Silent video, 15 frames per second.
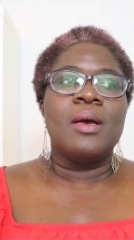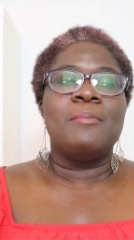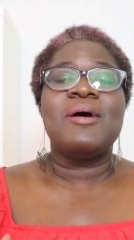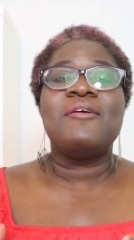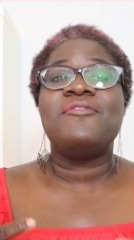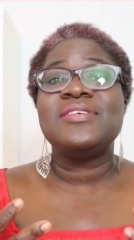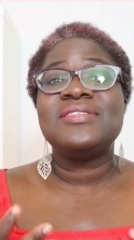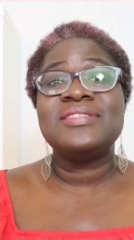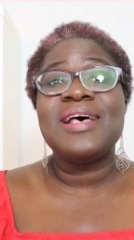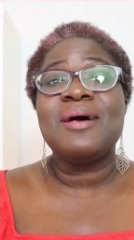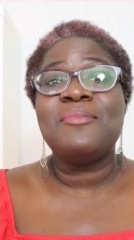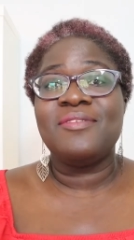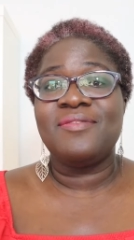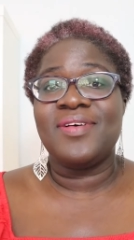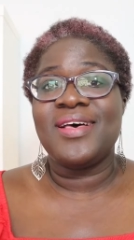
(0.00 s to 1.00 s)
But for
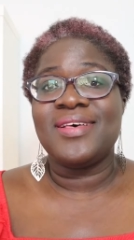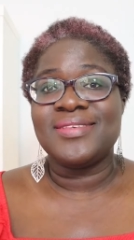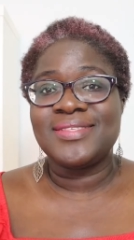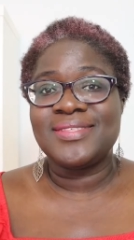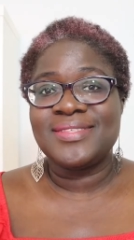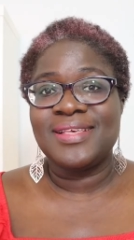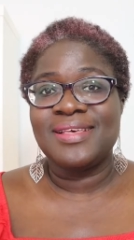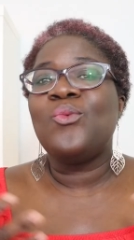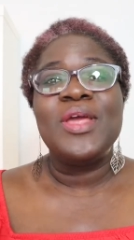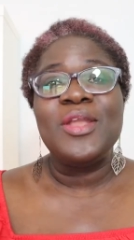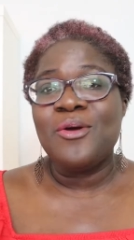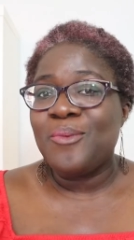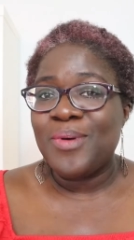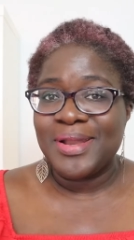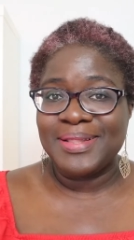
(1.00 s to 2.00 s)
some of us, we
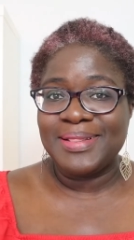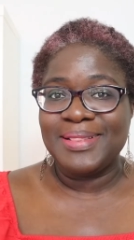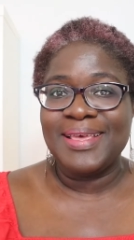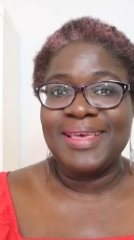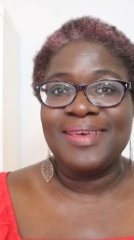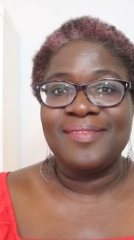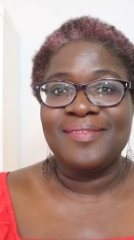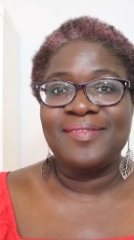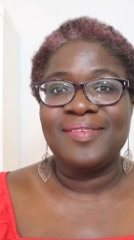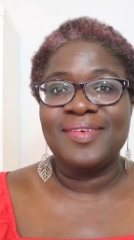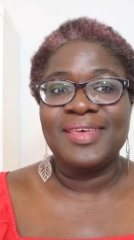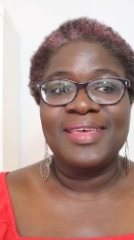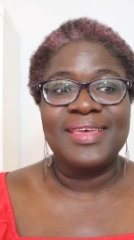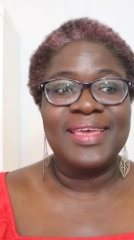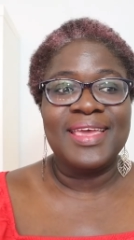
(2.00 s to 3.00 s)
don't want to live
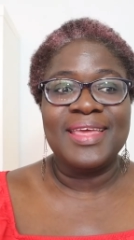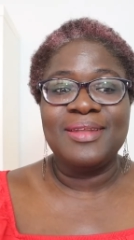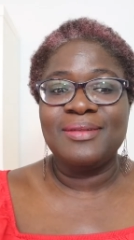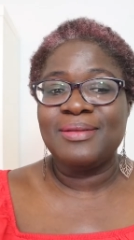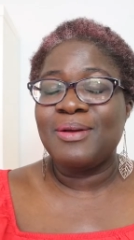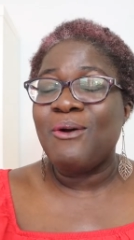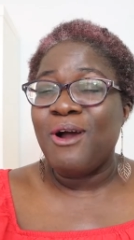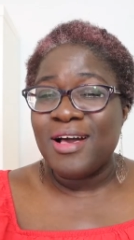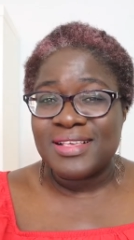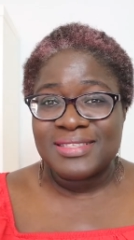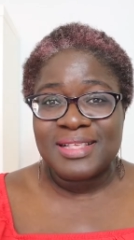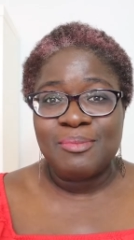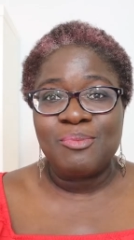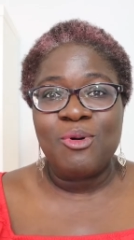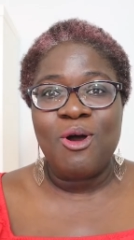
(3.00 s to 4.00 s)
in
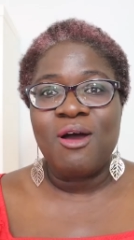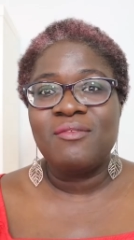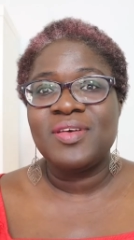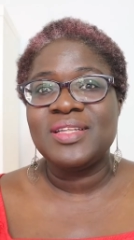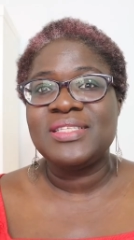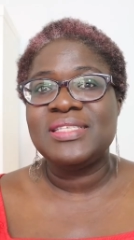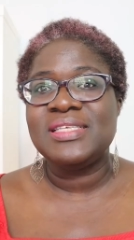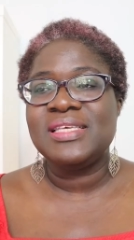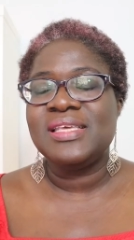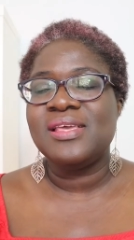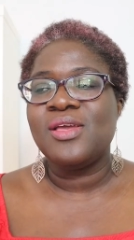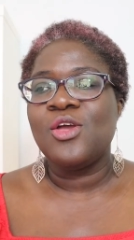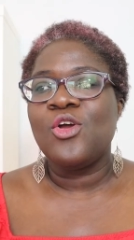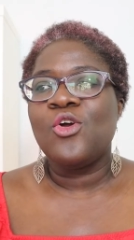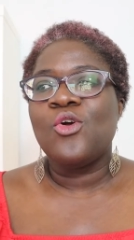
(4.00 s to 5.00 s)
constant
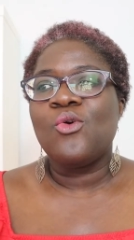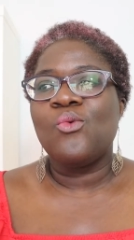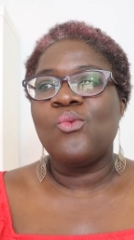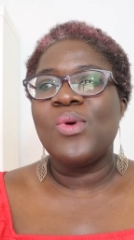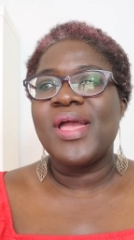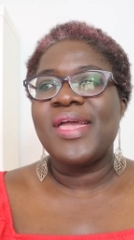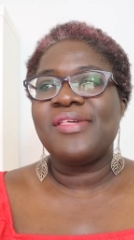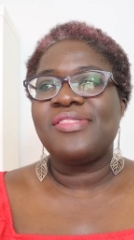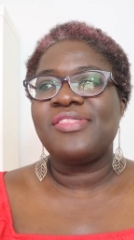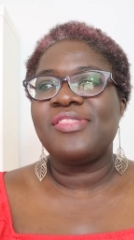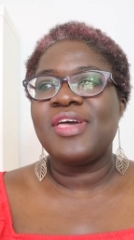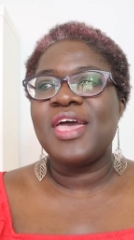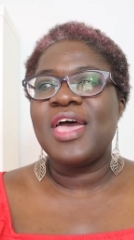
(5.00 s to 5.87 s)
poverty with